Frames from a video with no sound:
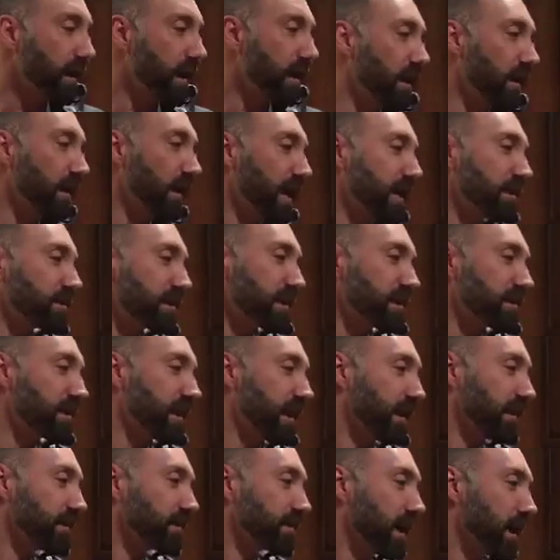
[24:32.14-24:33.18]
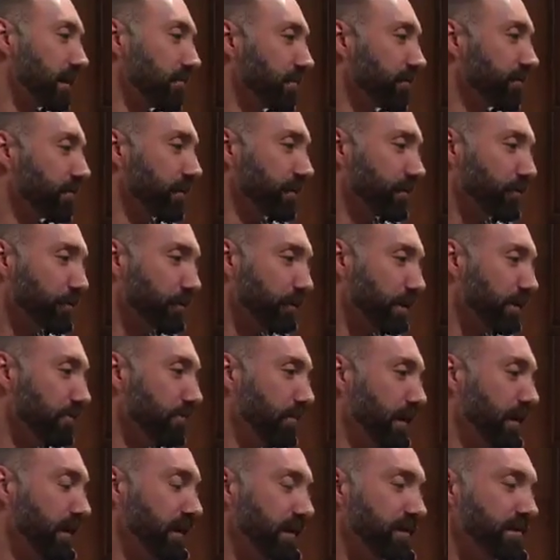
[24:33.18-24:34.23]
Alexa, set a timer for 3
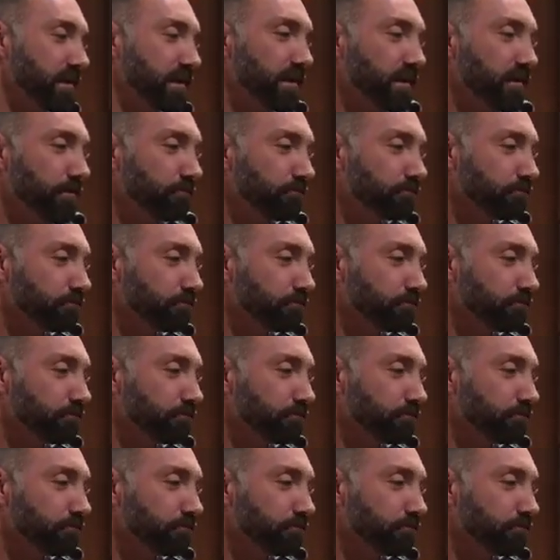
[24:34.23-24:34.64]
minutes.